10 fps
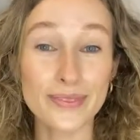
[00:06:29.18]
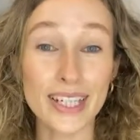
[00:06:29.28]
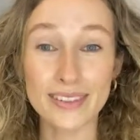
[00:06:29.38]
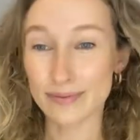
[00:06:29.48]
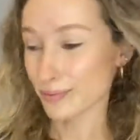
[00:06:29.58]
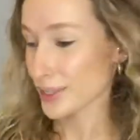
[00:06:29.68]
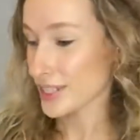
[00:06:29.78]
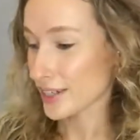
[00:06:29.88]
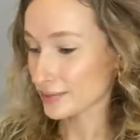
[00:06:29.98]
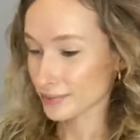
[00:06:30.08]
Done,
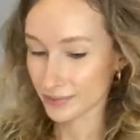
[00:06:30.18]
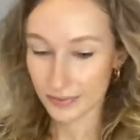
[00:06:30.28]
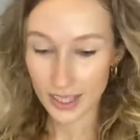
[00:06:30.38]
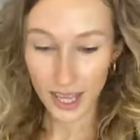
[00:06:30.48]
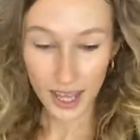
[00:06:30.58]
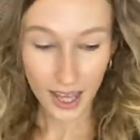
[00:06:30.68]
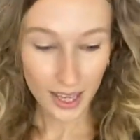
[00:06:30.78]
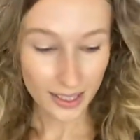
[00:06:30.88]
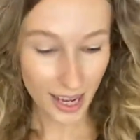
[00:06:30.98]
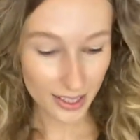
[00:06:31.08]
bronzer.
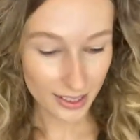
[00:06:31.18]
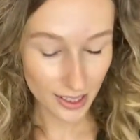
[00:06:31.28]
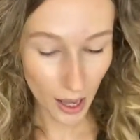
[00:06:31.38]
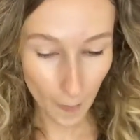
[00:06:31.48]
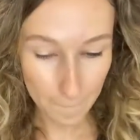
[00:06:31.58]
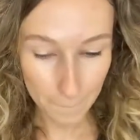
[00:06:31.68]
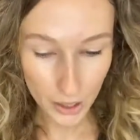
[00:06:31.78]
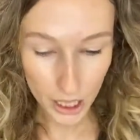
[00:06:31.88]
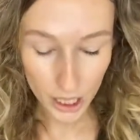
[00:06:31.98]
Next up,